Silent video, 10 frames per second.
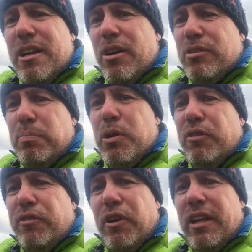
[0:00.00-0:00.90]
You know, it's
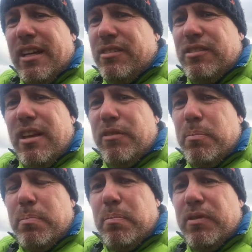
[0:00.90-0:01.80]
beautiful, it's a
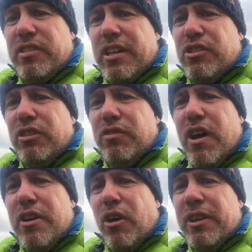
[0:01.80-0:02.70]
lovely section to
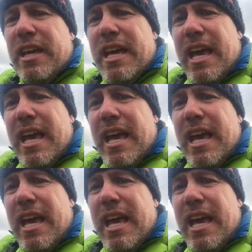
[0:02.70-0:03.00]
run on.